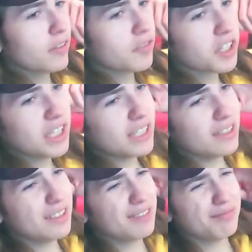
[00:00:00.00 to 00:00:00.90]

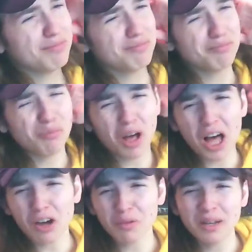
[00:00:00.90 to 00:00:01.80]
Freaking
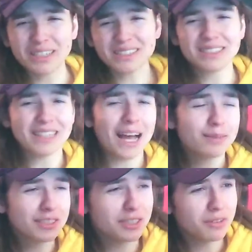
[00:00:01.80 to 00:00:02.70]
Aquaman
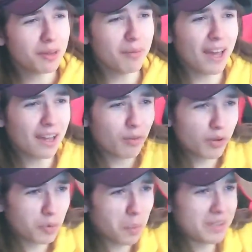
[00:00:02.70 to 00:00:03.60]
stabs the dude in the back.
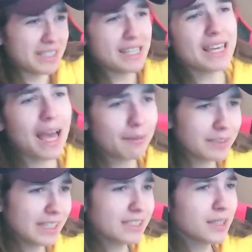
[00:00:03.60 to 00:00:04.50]
Wonder Woman
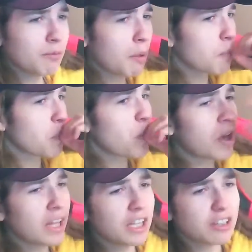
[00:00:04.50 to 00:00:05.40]
decapitates him.
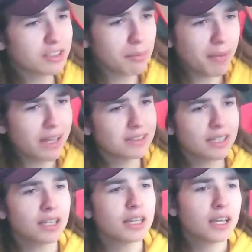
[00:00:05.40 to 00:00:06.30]
Looks
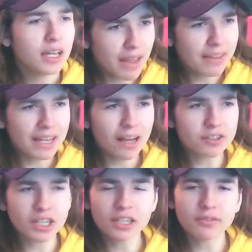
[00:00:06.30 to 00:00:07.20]
amazing. And then yeah, I
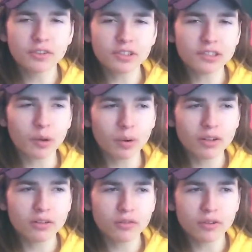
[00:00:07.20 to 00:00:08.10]
was kind of confused. I was like, one
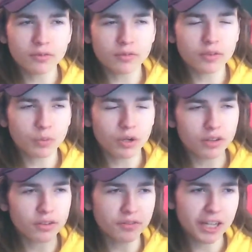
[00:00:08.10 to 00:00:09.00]
of the
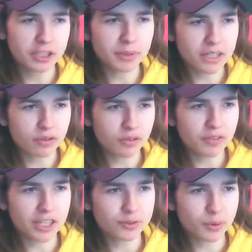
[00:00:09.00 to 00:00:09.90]
flashback or
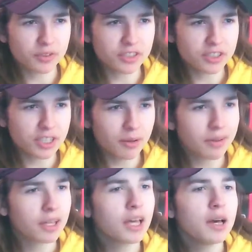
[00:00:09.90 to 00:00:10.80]
flash forward scenes
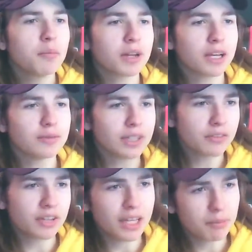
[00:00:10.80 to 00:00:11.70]
coming, but it comes
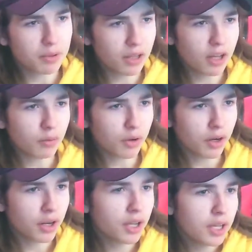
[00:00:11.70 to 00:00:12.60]
after the epilogue
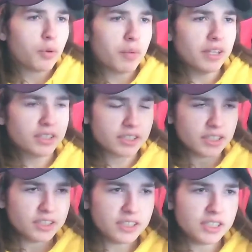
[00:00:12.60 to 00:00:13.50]
where we
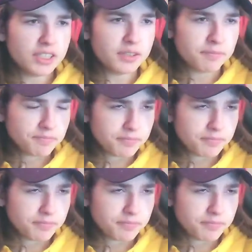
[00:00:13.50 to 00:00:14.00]
basically see